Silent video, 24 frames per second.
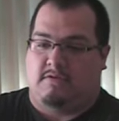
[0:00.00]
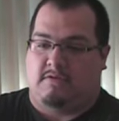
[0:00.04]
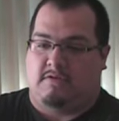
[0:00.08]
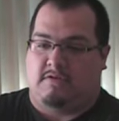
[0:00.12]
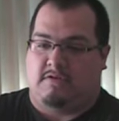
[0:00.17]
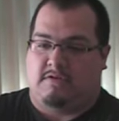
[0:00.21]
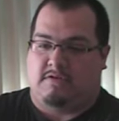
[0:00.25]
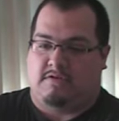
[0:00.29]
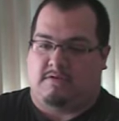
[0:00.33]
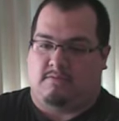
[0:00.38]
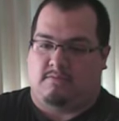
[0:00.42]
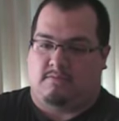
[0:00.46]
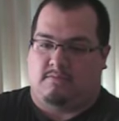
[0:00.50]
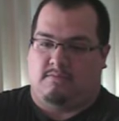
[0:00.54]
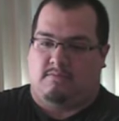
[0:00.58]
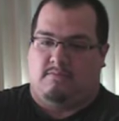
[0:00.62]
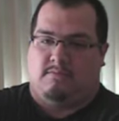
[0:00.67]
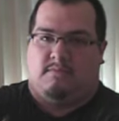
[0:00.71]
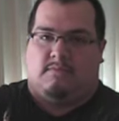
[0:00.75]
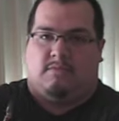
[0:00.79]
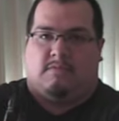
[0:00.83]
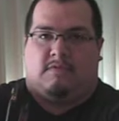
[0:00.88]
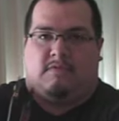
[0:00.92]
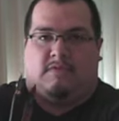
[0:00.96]
just
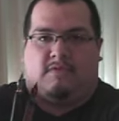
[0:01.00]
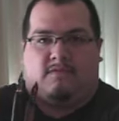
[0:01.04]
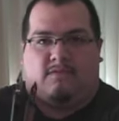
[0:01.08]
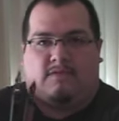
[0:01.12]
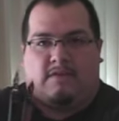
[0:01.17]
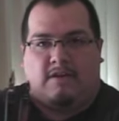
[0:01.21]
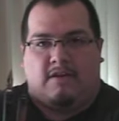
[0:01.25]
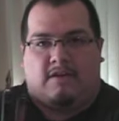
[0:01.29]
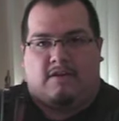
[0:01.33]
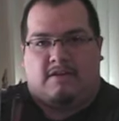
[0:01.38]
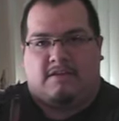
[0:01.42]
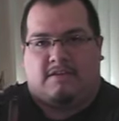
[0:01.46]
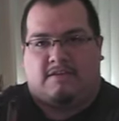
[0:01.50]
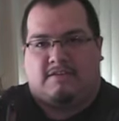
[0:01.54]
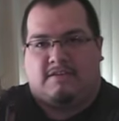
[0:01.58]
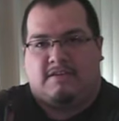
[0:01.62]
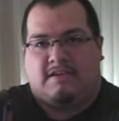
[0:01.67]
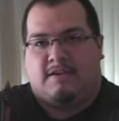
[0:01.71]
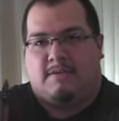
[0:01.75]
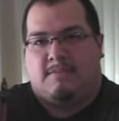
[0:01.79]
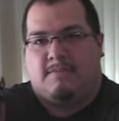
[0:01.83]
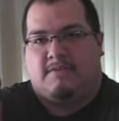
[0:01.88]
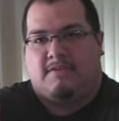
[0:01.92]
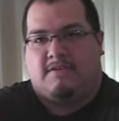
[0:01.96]
various
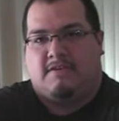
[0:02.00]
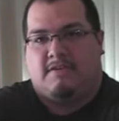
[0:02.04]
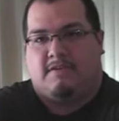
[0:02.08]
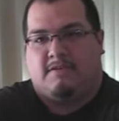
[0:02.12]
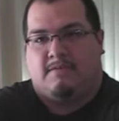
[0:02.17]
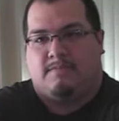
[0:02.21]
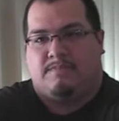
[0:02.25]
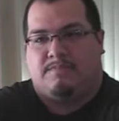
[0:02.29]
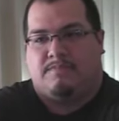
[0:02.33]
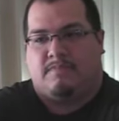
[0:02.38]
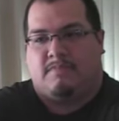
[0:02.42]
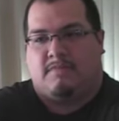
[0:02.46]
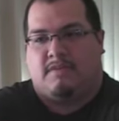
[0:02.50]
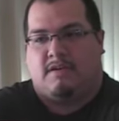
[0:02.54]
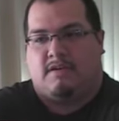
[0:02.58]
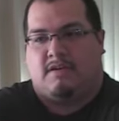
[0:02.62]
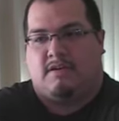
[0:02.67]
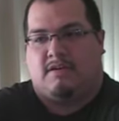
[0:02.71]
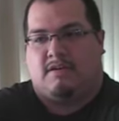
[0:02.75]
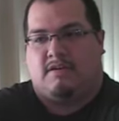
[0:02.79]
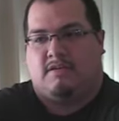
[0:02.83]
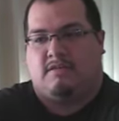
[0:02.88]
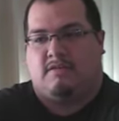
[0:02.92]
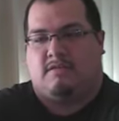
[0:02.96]
nibs,
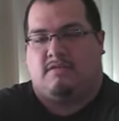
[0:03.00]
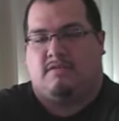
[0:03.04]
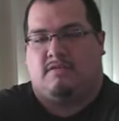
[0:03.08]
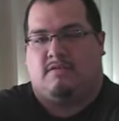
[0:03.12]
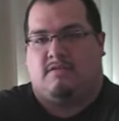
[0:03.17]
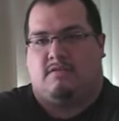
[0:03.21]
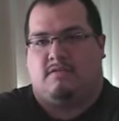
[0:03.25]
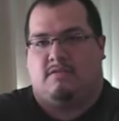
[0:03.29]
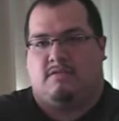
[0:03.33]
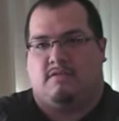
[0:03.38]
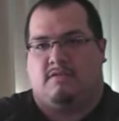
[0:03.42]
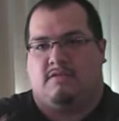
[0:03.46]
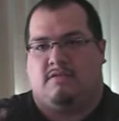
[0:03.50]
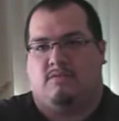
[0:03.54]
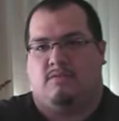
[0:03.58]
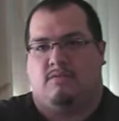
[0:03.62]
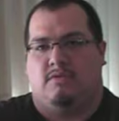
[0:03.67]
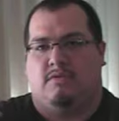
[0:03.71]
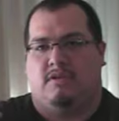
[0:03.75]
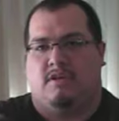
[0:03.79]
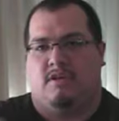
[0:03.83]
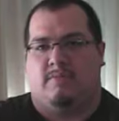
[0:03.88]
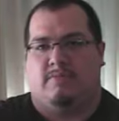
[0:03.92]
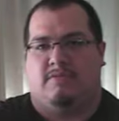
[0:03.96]
and this
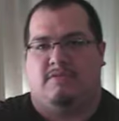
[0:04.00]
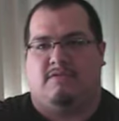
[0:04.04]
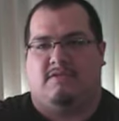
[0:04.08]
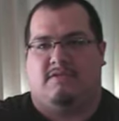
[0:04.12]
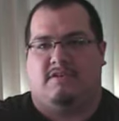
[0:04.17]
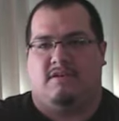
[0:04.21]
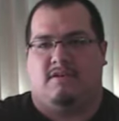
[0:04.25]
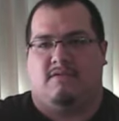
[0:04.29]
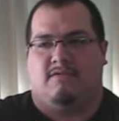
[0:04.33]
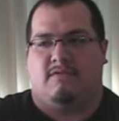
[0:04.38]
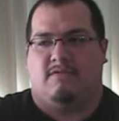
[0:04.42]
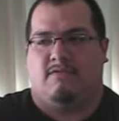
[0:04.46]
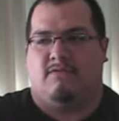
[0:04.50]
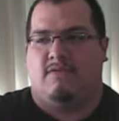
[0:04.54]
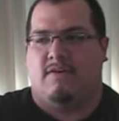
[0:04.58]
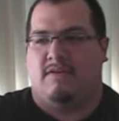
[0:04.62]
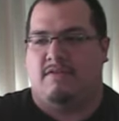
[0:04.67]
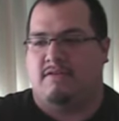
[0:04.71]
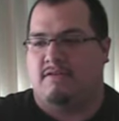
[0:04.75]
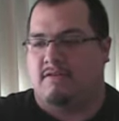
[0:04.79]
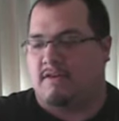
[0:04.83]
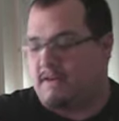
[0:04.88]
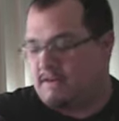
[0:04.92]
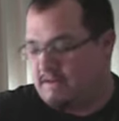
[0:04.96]
one happens to have a
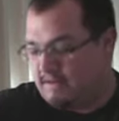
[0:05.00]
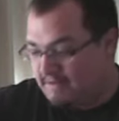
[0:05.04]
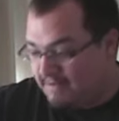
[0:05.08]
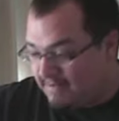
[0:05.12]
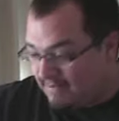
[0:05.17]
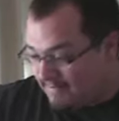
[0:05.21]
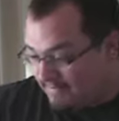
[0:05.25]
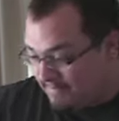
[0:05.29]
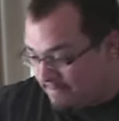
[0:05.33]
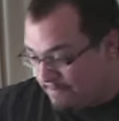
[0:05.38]
feather on it.